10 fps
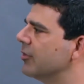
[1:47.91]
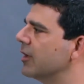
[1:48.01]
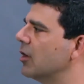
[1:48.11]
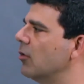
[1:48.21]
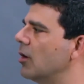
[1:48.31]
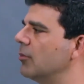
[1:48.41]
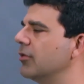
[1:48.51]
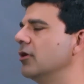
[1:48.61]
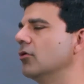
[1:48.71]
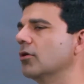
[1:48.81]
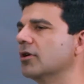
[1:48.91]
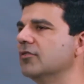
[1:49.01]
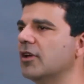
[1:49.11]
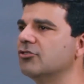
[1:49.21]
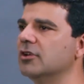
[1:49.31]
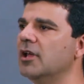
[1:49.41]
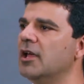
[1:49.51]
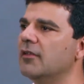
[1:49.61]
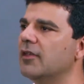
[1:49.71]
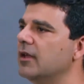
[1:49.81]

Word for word: that go on within an organization that,